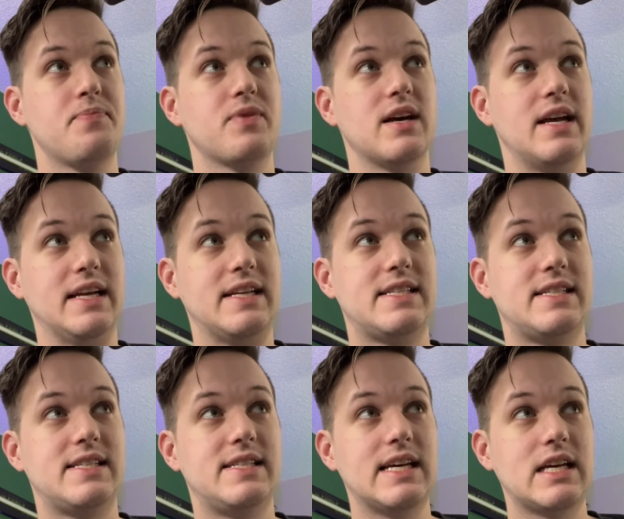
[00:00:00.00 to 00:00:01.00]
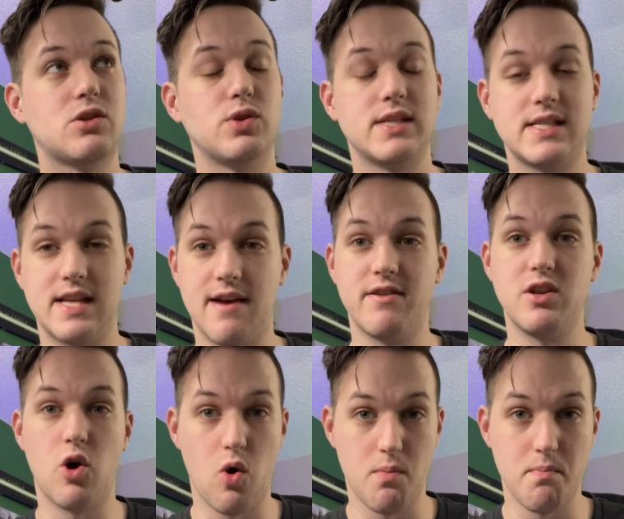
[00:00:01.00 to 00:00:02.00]
like 6 or 7
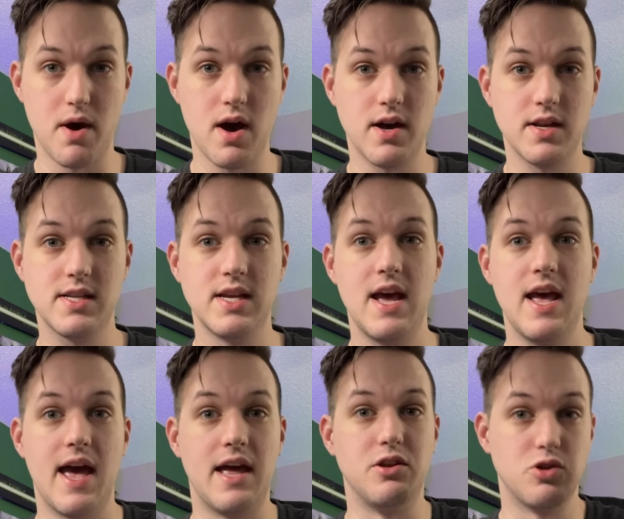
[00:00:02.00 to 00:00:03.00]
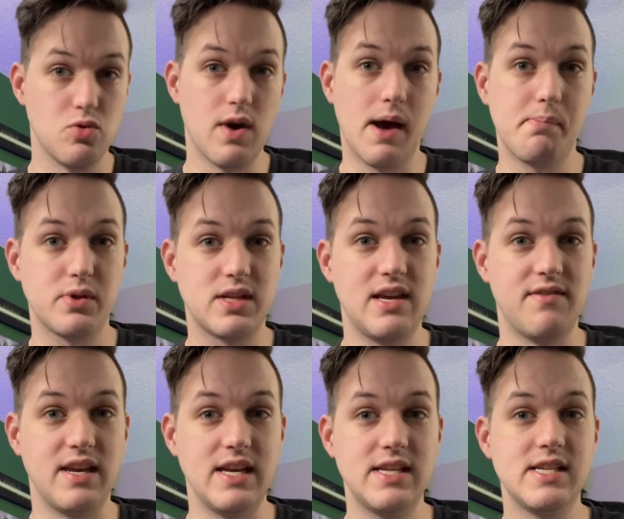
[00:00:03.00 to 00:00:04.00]
HomePods and 2 Apple
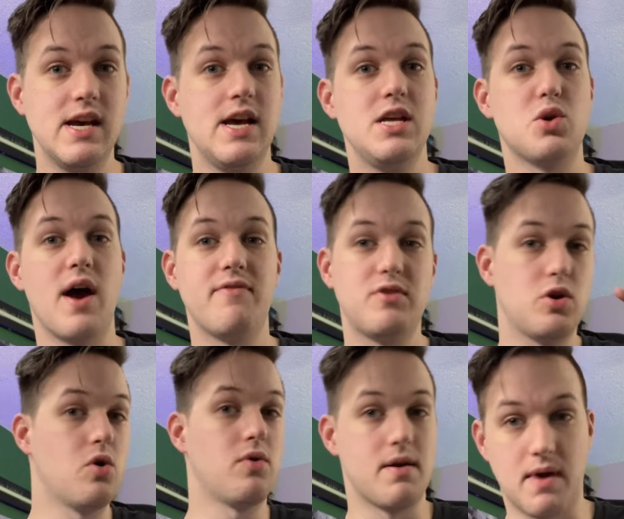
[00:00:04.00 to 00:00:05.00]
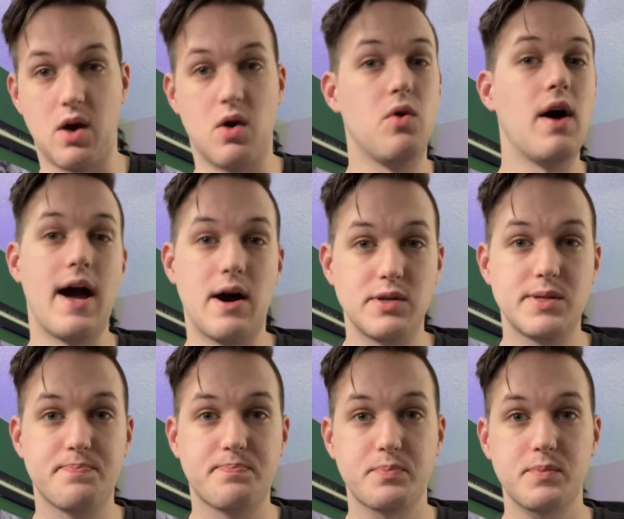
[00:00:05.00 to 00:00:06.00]
TVs. So I have to go around my whole house,
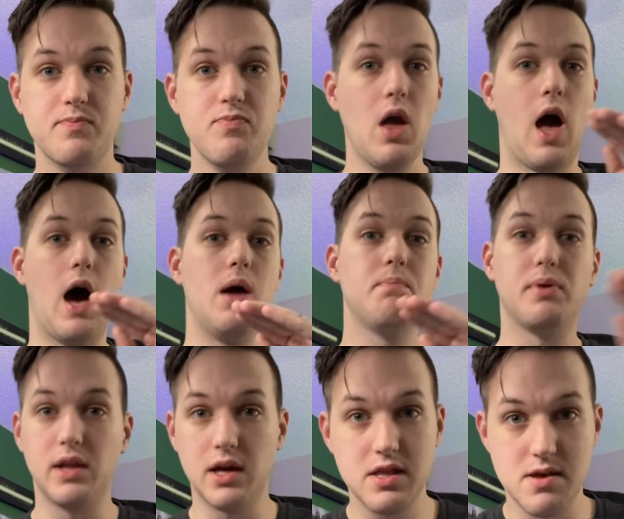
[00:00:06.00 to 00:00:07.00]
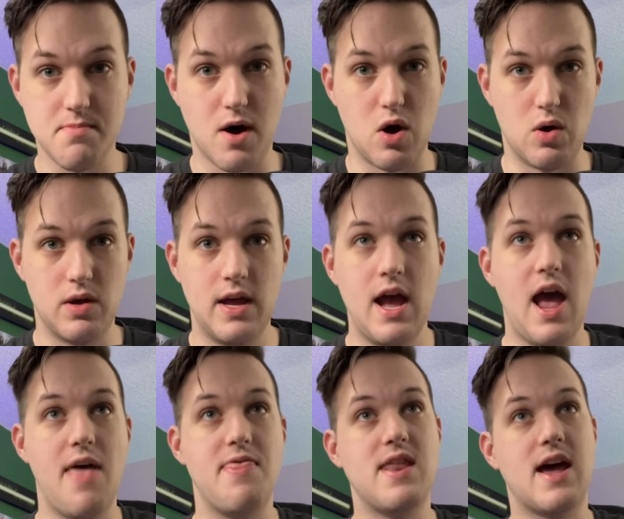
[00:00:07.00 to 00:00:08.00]
unplug them all, and
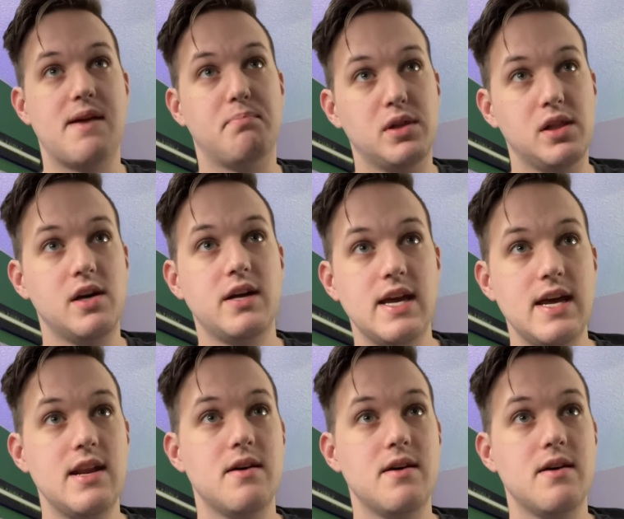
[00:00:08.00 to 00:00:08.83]
then I plug in